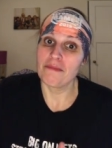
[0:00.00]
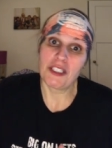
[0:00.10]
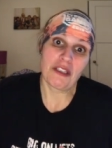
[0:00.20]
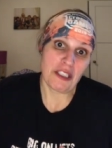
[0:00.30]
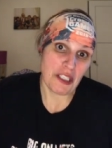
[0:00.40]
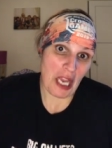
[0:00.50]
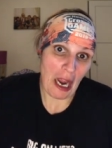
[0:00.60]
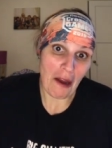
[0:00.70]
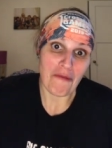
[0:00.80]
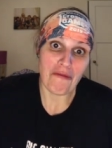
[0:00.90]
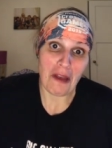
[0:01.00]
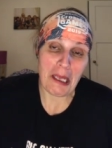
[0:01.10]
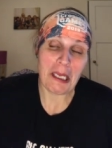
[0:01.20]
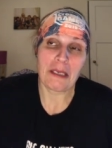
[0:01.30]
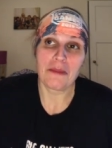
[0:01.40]
to the staff
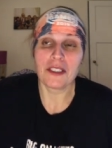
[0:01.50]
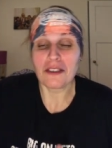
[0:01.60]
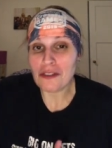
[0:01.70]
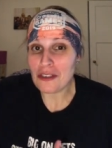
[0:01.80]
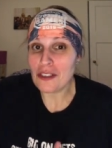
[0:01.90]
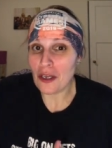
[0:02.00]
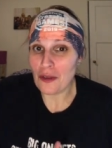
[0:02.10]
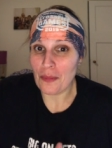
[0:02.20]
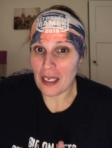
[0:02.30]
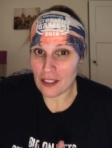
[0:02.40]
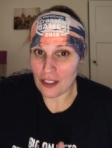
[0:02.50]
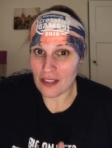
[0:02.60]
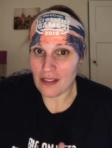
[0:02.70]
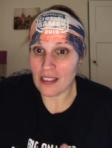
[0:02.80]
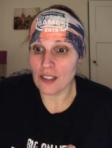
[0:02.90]
and potentially to other
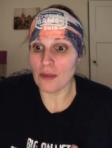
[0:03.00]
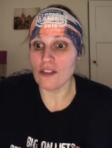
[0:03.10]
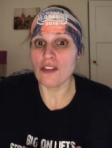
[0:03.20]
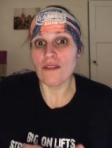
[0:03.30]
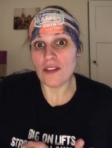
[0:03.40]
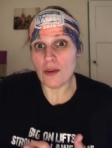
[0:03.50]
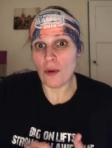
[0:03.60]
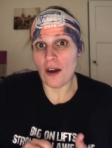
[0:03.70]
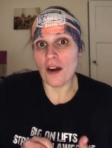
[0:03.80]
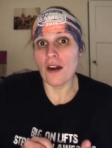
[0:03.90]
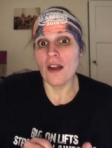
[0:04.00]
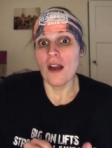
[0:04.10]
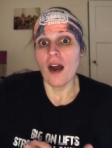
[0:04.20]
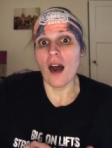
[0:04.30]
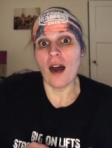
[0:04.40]
patients, especially if he were
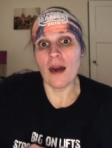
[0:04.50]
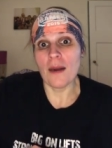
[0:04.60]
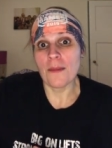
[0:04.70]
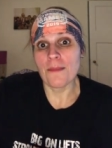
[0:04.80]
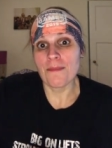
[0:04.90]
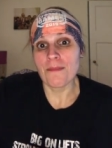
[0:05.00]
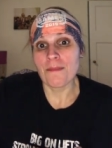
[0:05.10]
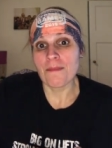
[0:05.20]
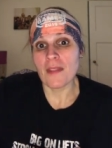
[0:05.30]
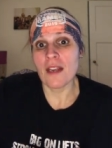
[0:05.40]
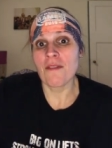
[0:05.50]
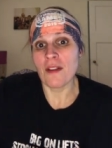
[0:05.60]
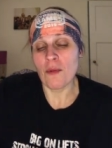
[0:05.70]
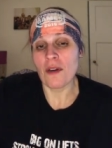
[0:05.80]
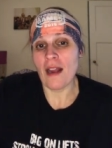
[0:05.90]
um, if
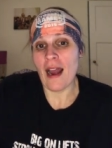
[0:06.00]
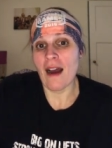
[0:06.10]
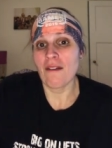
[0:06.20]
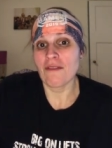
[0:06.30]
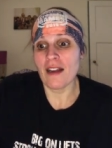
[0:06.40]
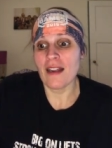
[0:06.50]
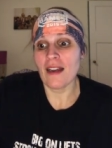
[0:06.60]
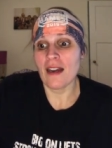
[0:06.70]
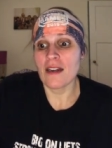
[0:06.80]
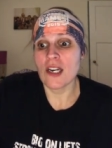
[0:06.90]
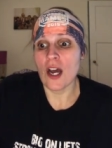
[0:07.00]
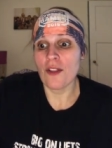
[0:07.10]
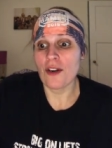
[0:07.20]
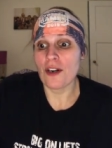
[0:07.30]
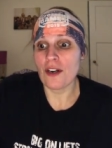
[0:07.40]
he were to have like
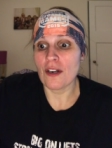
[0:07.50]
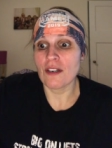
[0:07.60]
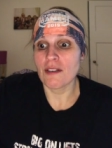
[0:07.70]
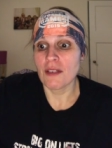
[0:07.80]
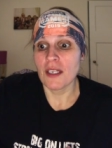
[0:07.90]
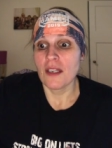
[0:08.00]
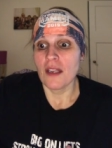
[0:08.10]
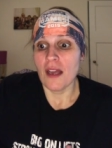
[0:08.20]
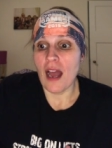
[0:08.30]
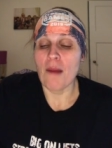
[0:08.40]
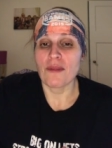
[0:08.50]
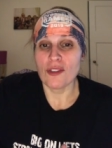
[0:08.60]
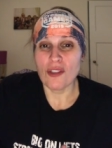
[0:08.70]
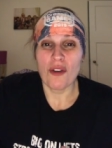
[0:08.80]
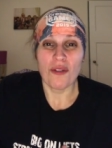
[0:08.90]
another
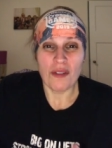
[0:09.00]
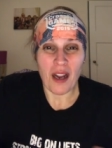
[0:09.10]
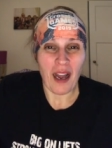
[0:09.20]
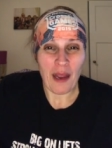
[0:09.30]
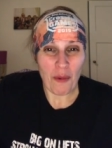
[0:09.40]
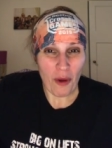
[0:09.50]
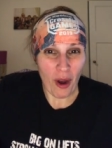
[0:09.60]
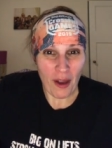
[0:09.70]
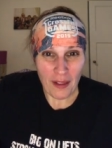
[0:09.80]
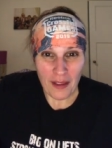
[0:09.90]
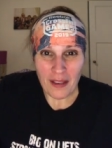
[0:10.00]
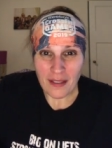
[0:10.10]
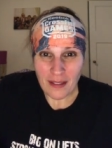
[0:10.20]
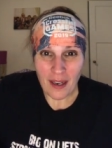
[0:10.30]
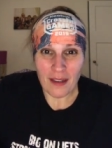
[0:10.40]
episode i will call
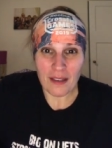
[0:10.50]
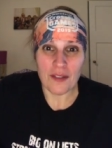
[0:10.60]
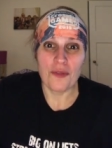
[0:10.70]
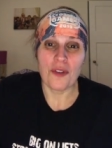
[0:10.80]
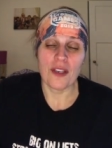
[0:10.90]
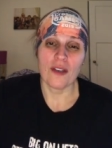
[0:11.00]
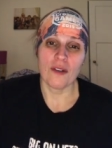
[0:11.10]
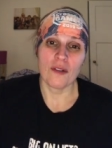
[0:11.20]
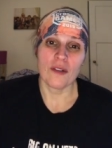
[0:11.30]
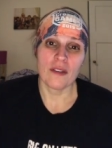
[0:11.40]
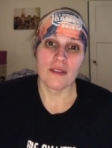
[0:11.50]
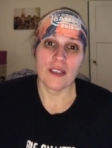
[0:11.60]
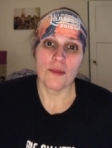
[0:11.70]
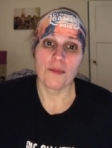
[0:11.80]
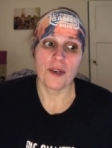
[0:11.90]
it of you know you
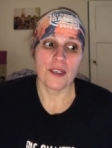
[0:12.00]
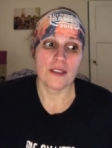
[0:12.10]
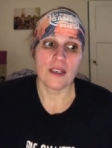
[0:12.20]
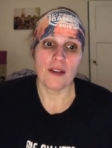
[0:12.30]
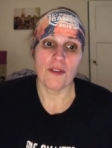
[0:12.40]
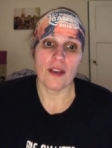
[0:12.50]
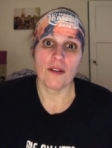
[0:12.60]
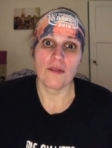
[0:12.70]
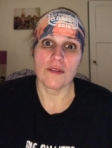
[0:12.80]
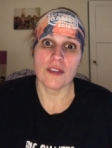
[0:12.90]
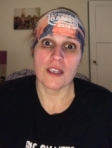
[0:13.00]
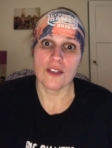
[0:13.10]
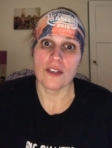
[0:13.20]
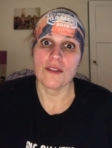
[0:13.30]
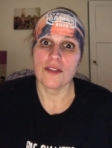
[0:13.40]
know pretty significant
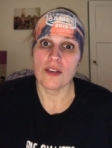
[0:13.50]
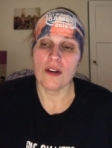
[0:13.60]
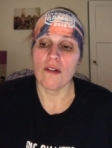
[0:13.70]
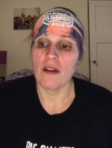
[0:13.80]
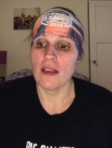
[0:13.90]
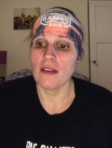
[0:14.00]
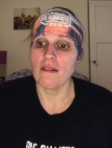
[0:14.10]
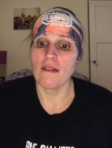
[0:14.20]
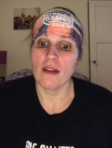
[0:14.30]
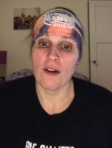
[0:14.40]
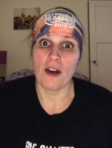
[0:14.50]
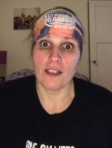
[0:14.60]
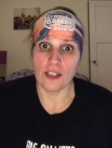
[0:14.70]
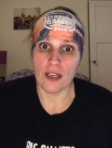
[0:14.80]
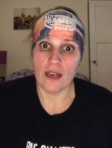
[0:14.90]
hallucinations you know and
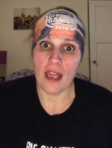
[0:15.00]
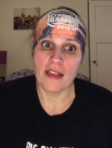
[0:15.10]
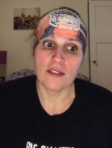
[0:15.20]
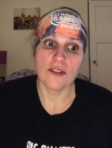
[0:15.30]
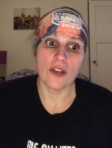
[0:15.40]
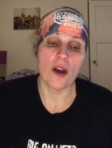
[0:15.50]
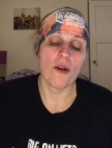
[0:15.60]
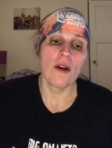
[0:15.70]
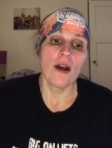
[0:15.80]
aggression and so